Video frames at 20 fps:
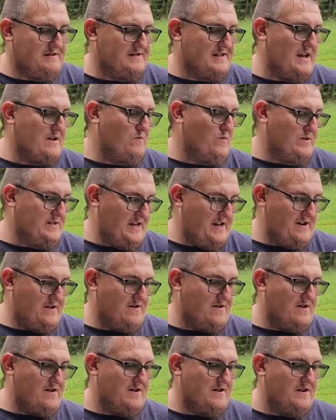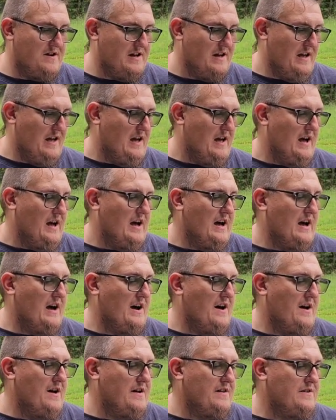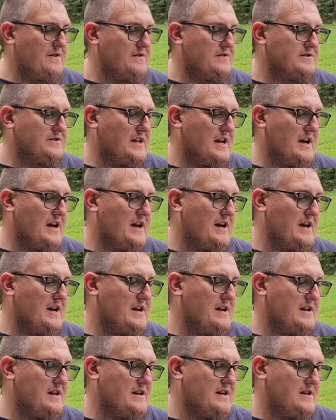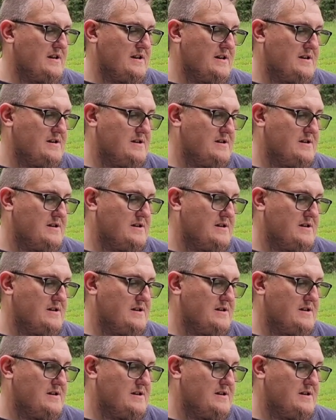saying what's here. There's a